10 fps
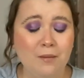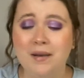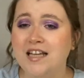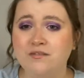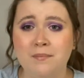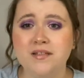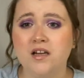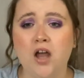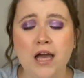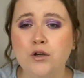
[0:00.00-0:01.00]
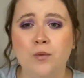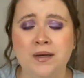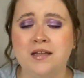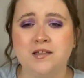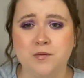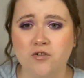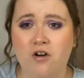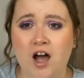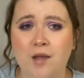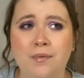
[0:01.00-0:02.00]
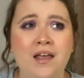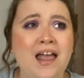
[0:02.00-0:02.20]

Please remember to like, comment and subscribe.